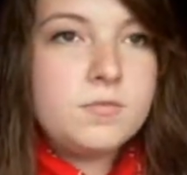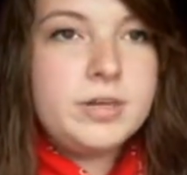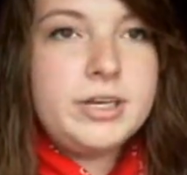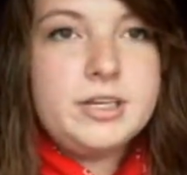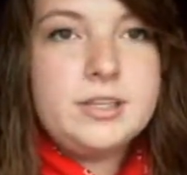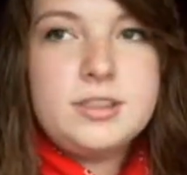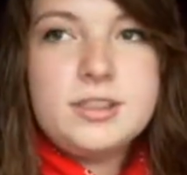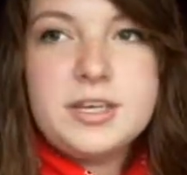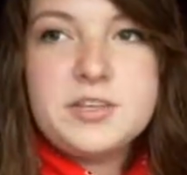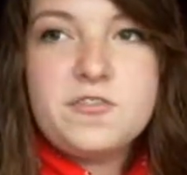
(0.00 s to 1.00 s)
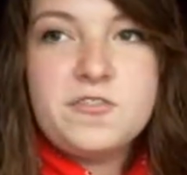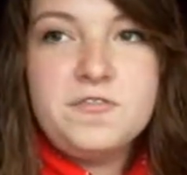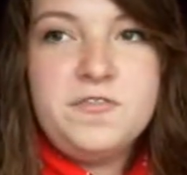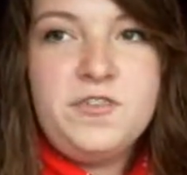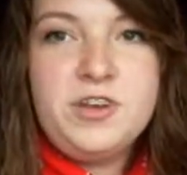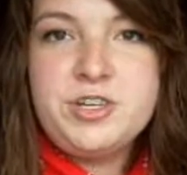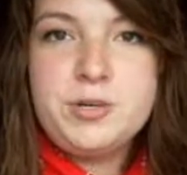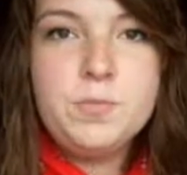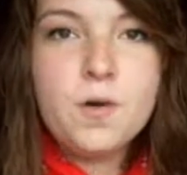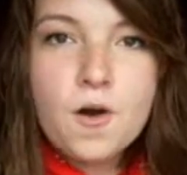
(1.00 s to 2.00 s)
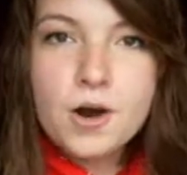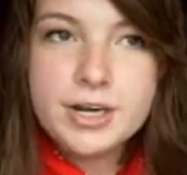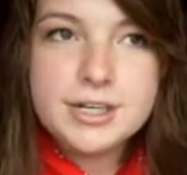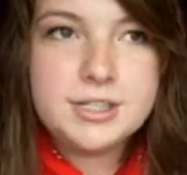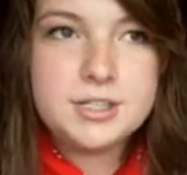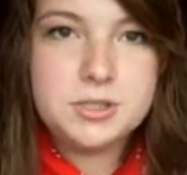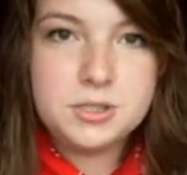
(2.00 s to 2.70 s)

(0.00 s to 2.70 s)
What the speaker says: We did things from vision boards